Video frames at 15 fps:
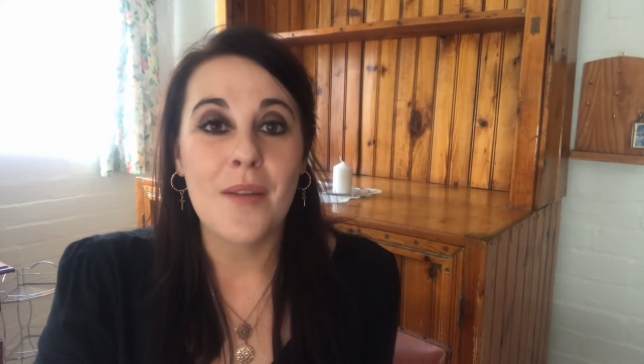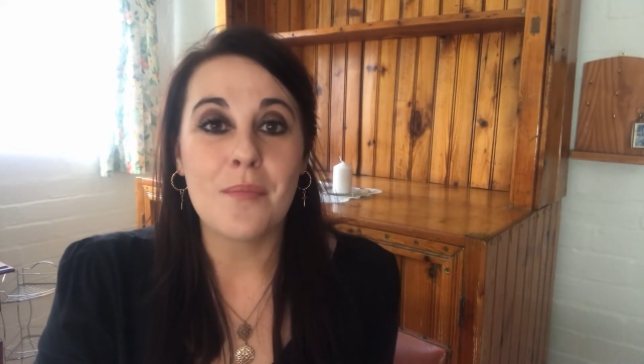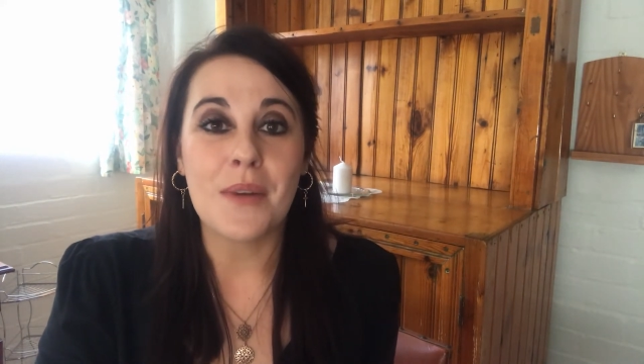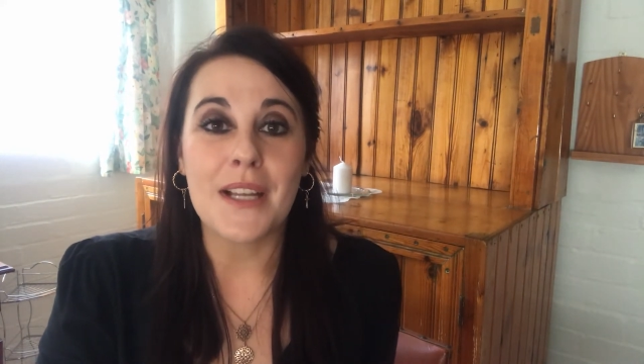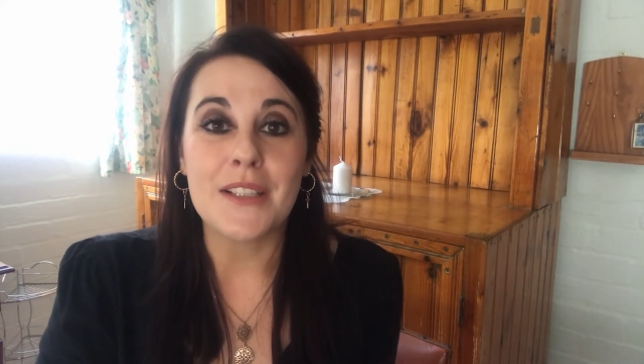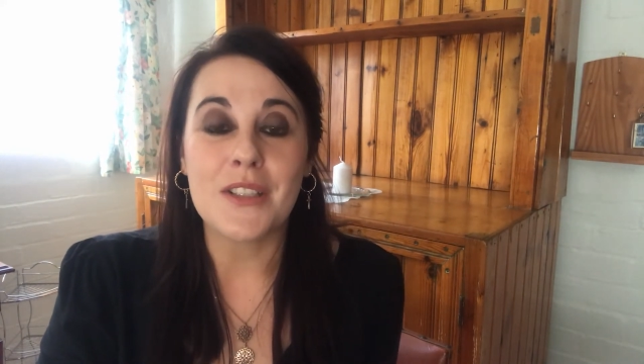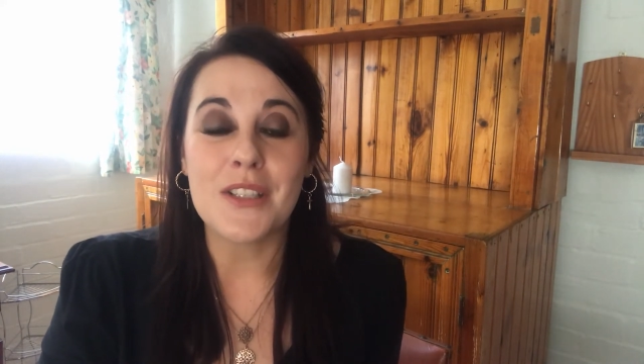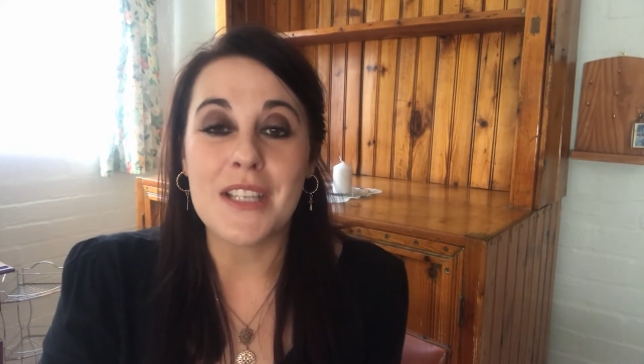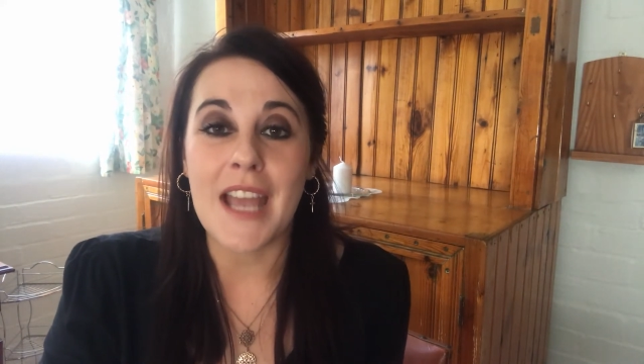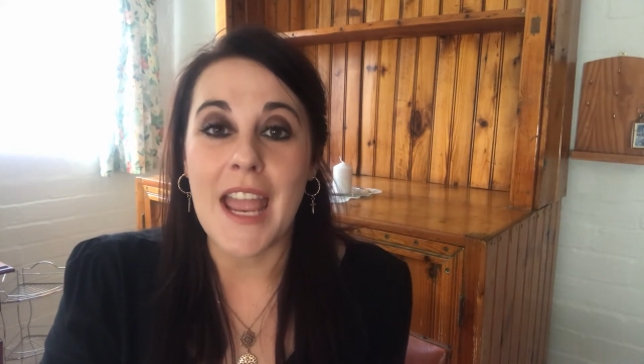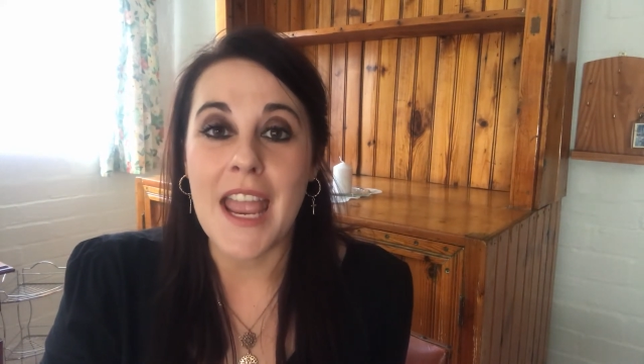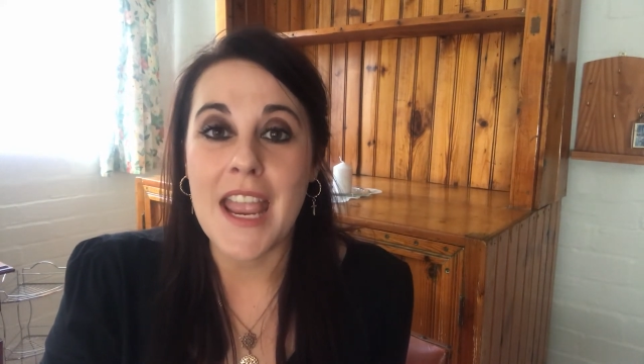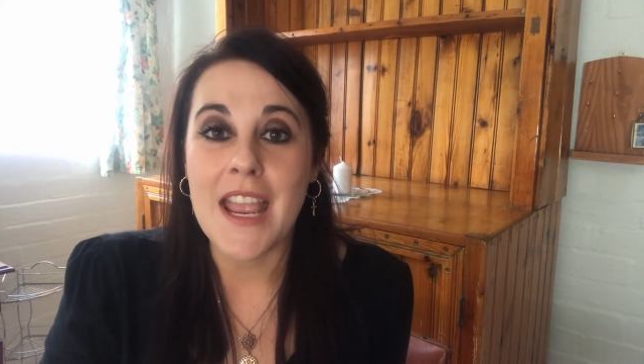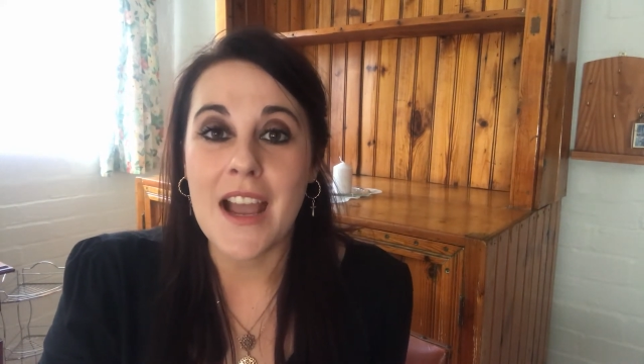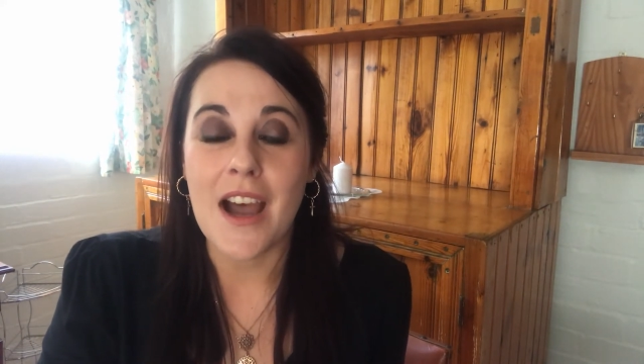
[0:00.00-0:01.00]
but
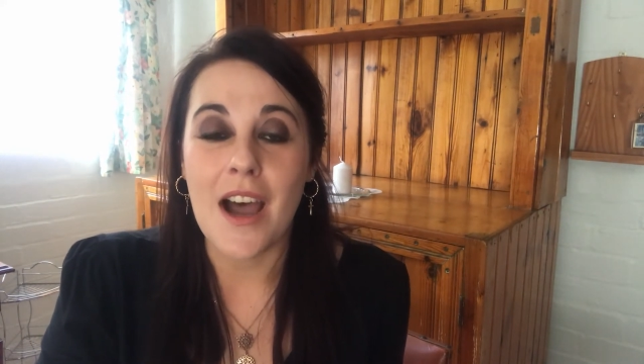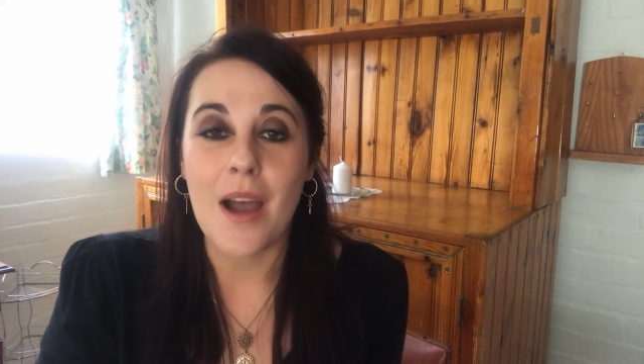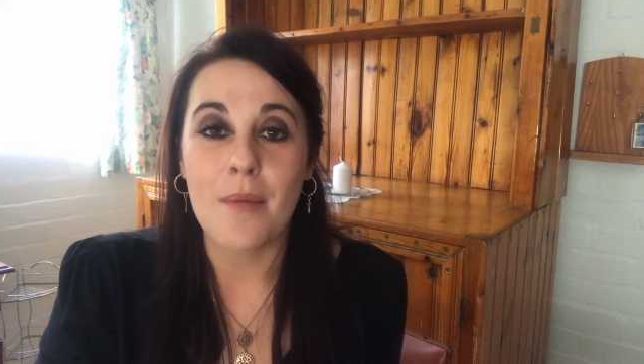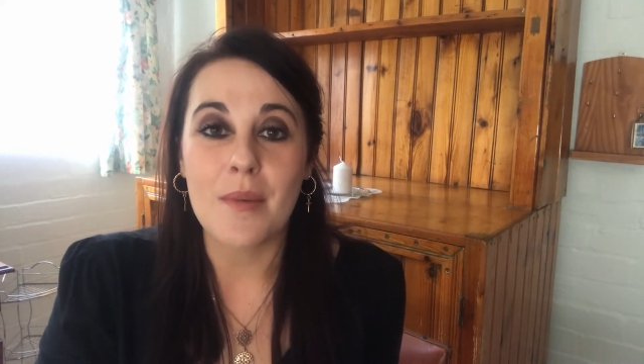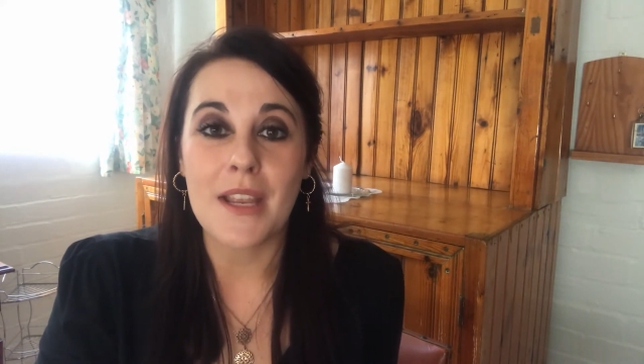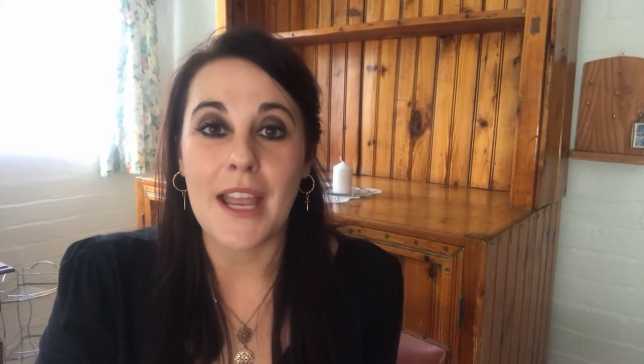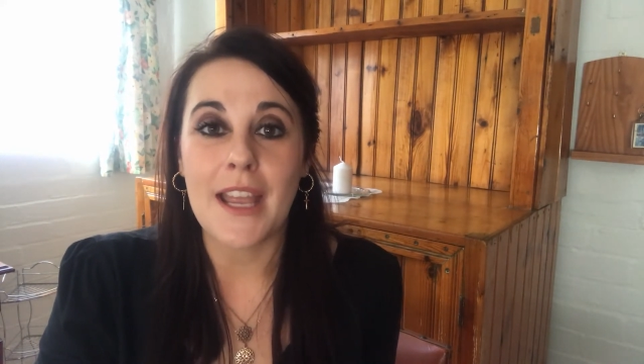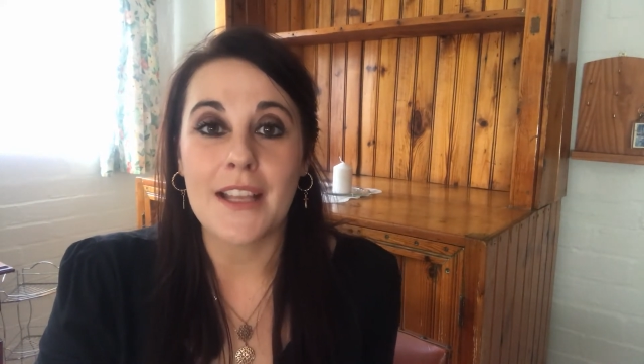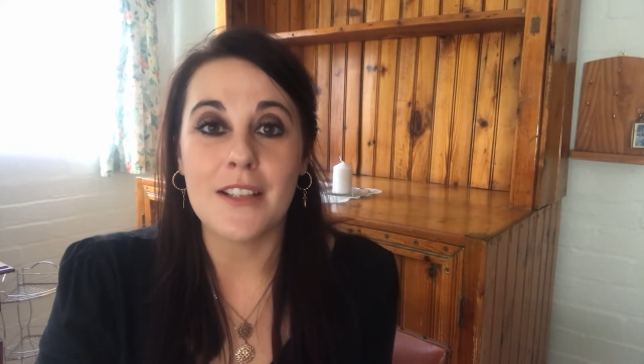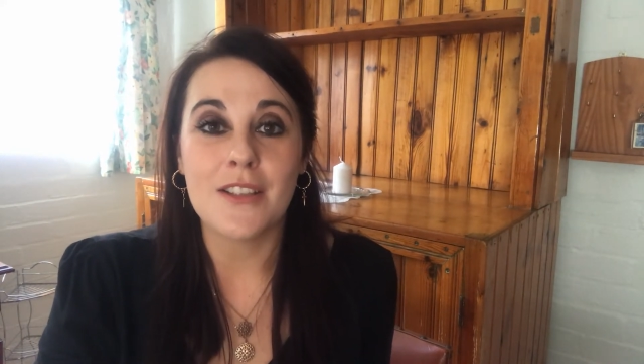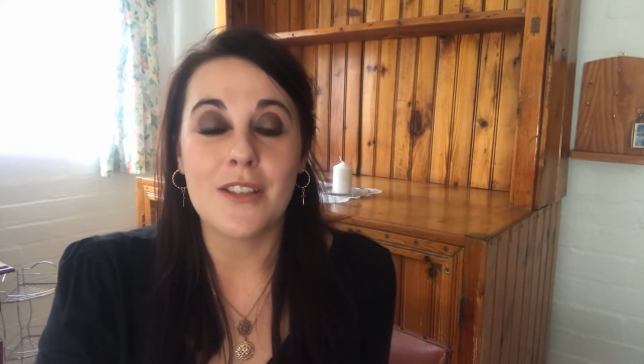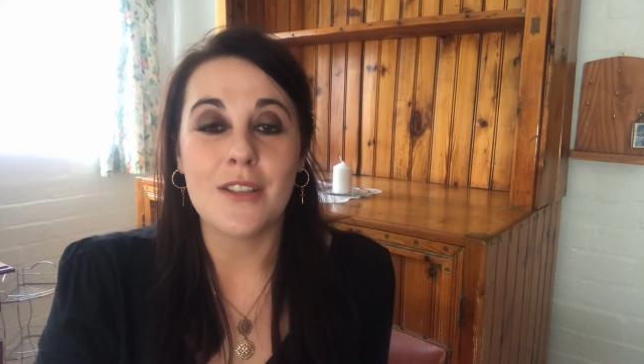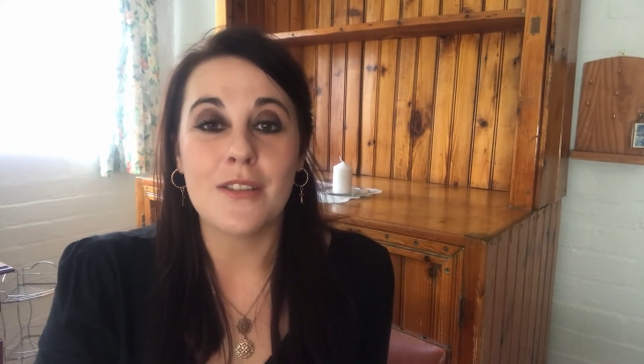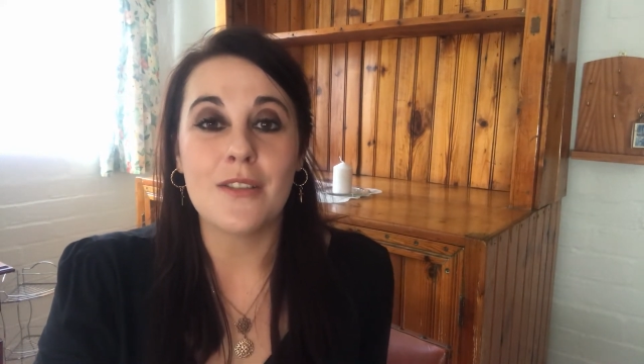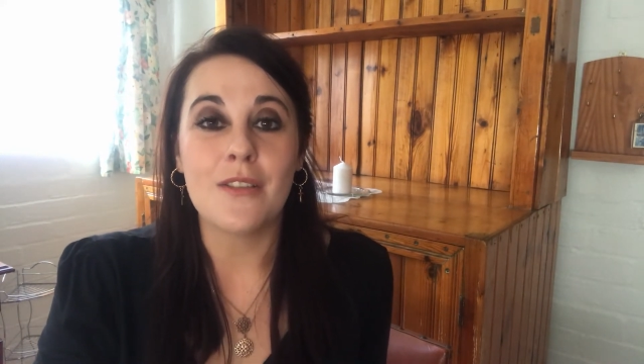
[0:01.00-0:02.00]
today I'm going
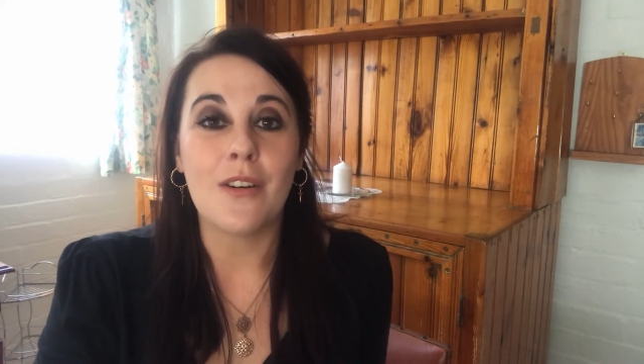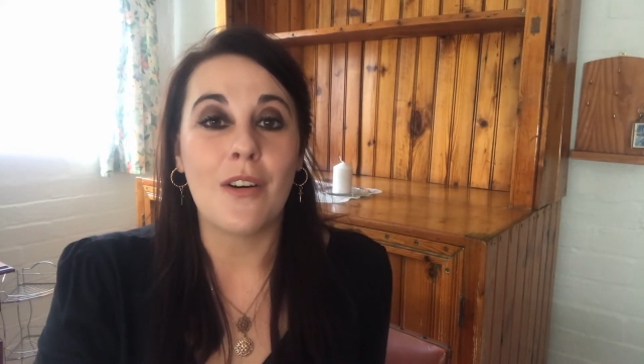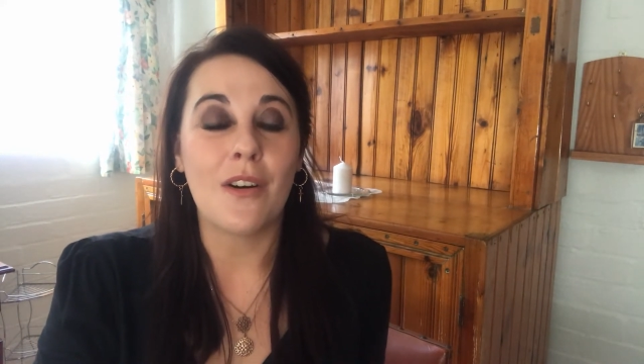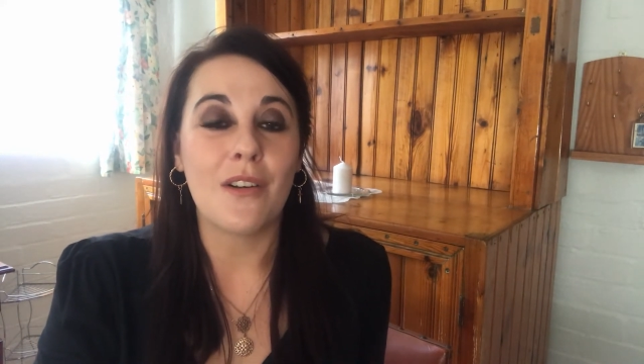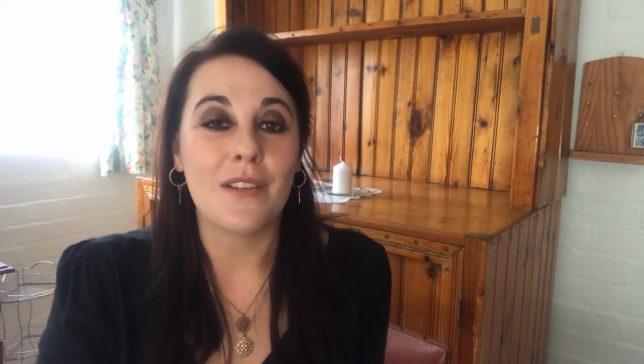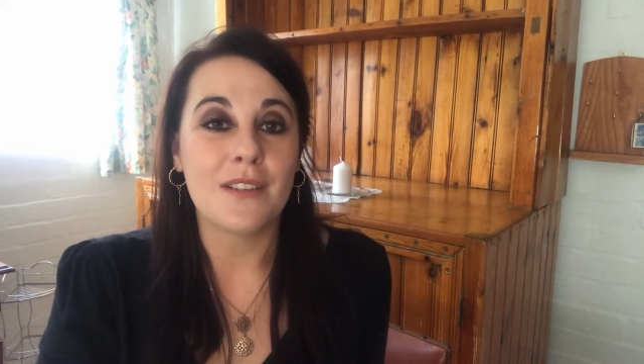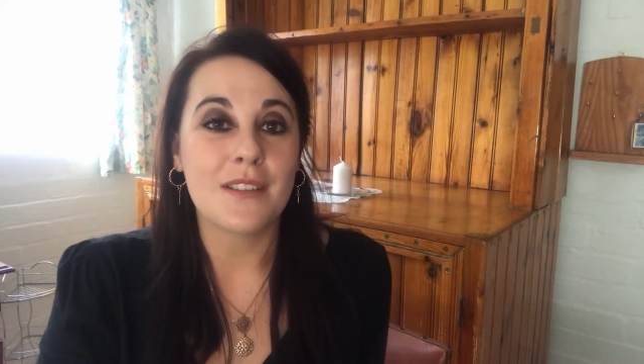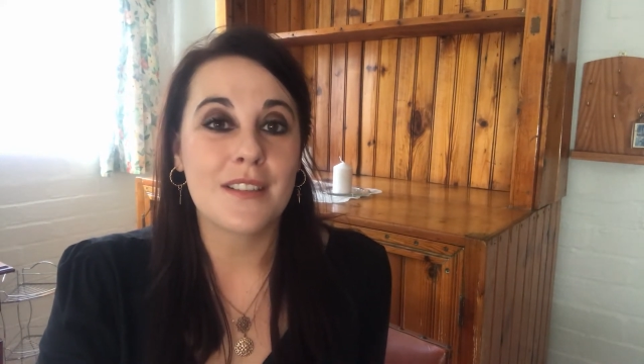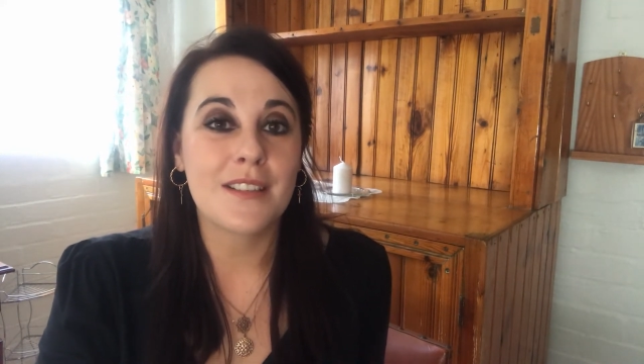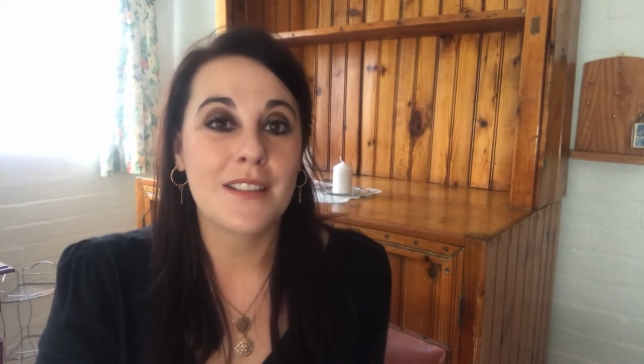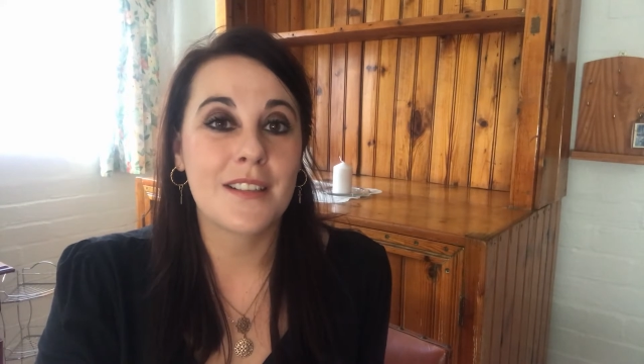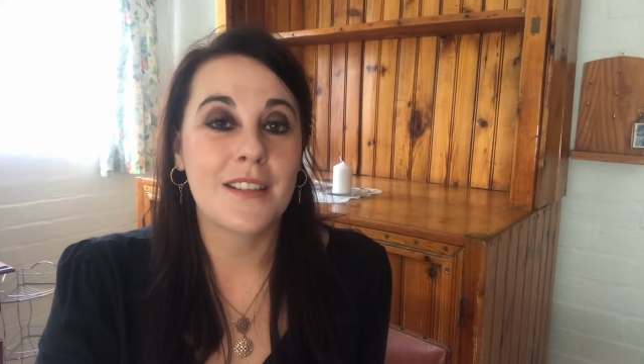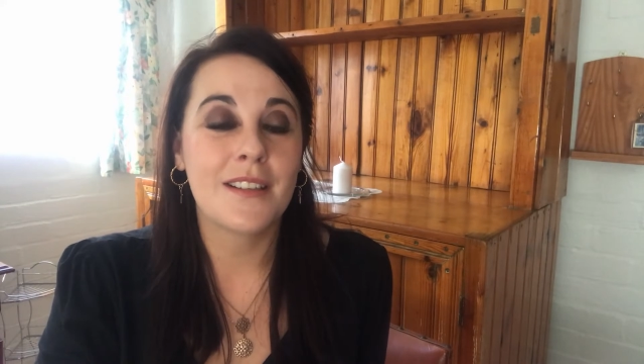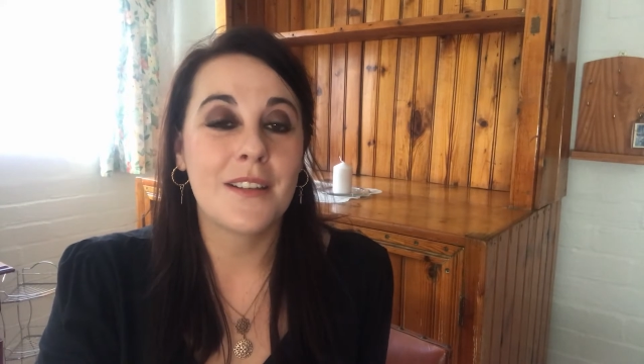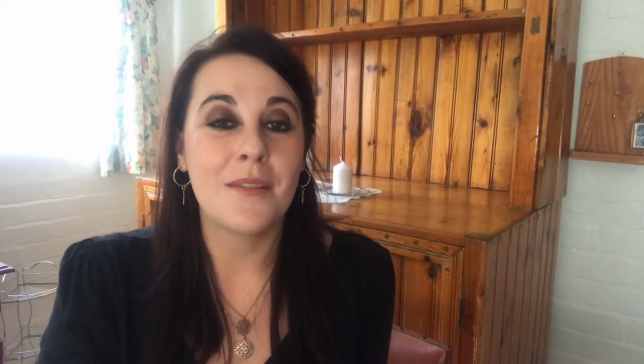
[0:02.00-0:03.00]
to ask